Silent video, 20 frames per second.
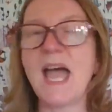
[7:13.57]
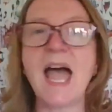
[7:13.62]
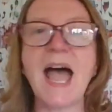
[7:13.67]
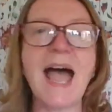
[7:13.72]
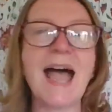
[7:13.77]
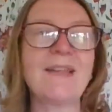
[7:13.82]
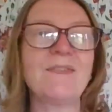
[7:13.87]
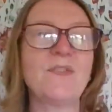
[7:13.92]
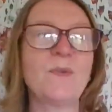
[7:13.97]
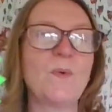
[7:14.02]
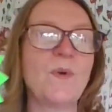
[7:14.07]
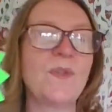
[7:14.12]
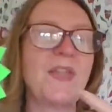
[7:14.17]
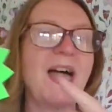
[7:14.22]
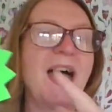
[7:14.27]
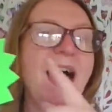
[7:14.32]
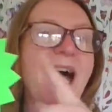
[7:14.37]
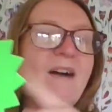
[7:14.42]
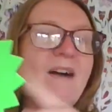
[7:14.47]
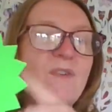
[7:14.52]
And the one I
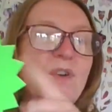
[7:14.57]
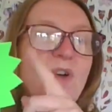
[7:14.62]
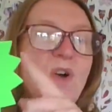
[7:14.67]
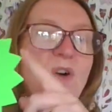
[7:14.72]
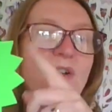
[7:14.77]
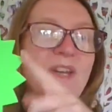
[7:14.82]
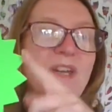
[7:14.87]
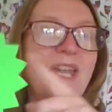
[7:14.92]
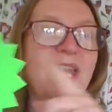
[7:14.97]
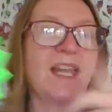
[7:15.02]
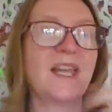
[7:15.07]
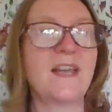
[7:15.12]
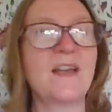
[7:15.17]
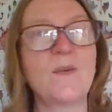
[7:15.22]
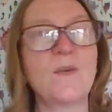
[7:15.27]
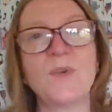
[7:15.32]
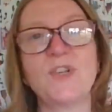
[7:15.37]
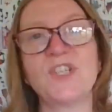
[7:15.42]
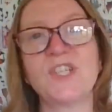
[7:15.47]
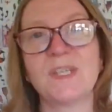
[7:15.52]
haven't got on here,
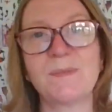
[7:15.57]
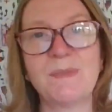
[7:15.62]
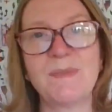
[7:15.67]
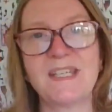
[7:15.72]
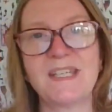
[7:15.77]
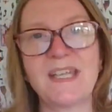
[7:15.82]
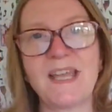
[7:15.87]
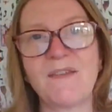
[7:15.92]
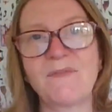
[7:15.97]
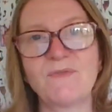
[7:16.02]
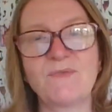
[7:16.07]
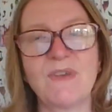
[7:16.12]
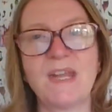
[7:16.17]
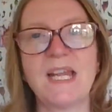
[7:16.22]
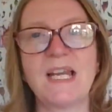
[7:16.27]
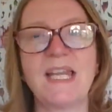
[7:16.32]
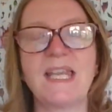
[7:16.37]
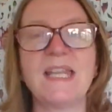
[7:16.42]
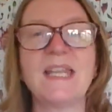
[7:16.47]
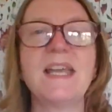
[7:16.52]
which is a bit daft
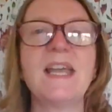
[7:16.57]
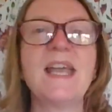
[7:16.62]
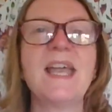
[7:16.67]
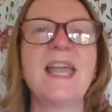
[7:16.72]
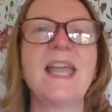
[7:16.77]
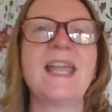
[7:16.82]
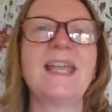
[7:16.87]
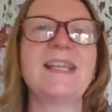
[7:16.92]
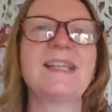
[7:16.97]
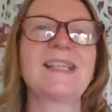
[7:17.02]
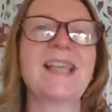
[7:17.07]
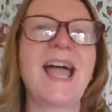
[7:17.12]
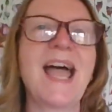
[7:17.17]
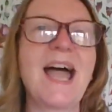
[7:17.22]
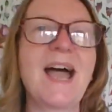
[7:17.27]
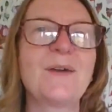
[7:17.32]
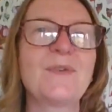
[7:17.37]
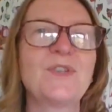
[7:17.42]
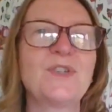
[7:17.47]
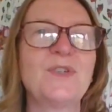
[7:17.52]
really, is
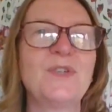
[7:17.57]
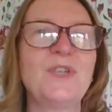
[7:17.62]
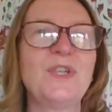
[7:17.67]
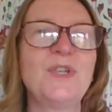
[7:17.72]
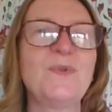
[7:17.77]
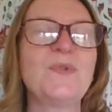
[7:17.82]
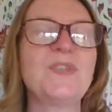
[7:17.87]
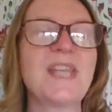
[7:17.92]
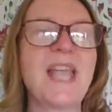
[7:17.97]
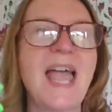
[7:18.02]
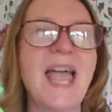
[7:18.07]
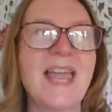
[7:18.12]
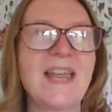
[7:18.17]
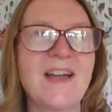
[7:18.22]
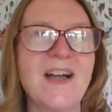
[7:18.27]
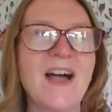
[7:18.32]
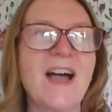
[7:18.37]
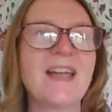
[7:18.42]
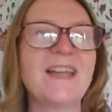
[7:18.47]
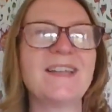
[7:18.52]
how to use
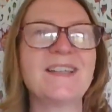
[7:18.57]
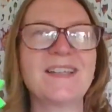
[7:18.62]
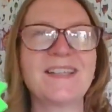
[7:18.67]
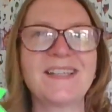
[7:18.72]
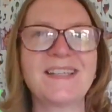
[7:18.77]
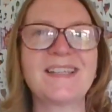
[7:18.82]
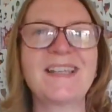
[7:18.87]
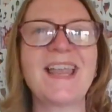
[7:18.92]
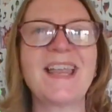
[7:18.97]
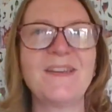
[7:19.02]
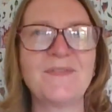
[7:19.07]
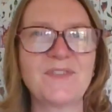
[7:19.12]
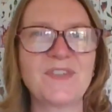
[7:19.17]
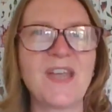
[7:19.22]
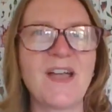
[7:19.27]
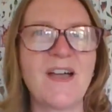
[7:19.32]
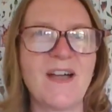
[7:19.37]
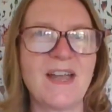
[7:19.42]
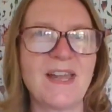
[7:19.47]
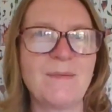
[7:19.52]
AI to save
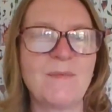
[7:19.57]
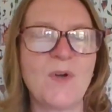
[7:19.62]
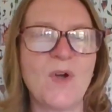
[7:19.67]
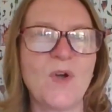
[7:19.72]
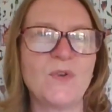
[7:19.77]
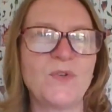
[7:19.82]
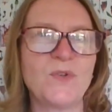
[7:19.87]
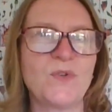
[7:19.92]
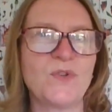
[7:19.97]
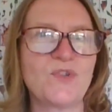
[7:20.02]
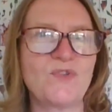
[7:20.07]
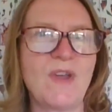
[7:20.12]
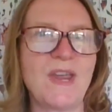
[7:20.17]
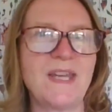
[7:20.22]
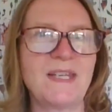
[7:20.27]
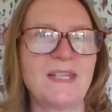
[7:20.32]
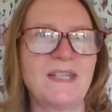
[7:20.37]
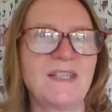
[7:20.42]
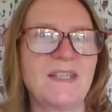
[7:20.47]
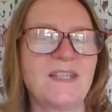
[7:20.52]
time on your
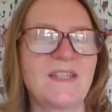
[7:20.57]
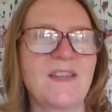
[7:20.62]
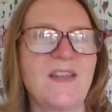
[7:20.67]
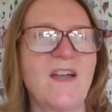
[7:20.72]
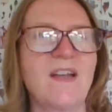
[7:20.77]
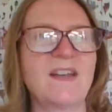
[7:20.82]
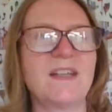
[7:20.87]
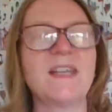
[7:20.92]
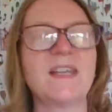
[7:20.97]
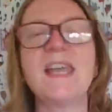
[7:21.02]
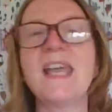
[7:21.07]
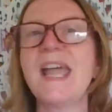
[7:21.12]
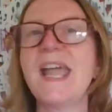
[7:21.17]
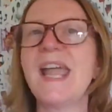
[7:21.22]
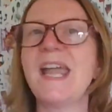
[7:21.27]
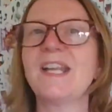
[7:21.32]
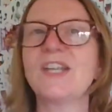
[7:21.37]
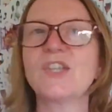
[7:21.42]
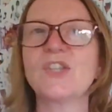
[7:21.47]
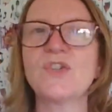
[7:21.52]
training design.
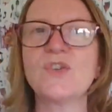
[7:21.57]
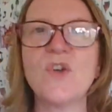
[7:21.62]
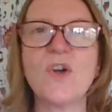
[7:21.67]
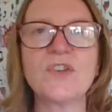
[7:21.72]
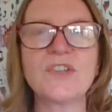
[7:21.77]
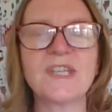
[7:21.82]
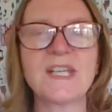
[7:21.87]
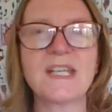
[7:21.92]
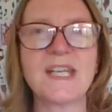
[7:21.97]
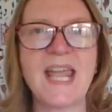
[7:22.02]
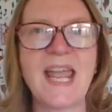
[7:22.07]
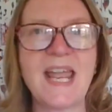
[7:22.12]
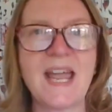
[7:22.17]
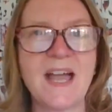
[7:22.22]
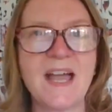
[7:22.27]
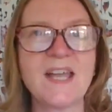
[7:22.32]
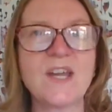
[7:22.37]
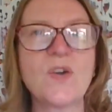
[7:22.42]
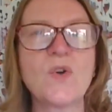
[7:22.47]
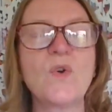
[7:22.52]
It's not an
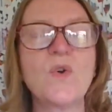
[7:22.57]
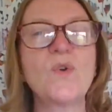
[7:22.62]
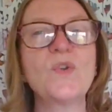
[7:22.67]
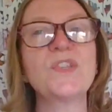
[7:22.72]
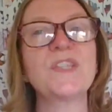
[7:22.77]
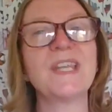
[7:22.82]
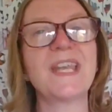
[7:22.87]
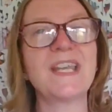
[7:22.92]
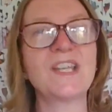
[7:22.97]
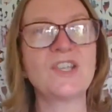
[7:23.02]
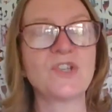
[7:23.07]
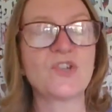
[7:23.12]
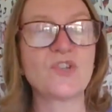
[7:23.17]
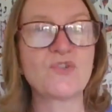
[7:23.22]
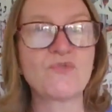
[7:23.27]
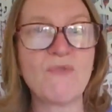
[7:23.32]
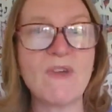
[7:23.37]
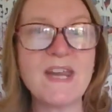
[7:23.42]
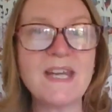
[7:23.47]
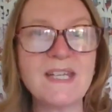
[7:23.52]
AI course, it's a
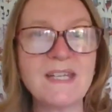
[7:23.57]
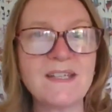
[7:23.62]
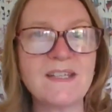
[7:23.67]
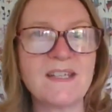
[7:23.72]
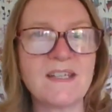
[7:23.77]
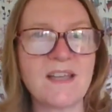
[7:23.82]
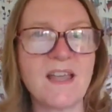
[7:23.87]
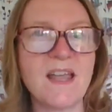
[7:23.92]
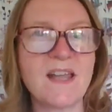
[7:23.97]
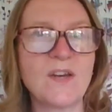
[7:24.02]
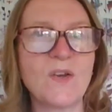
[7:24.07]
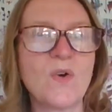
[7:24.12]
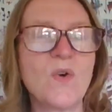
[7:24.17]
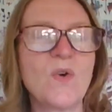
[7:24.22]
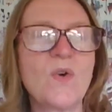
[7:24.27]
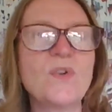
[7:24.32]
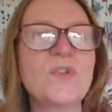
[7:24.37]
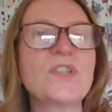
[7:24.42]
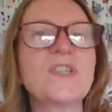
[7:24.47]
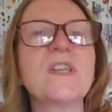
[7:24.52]
training design
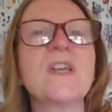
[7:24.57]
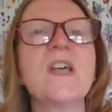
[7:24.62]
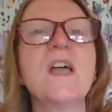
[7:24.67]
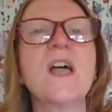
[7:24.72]
course,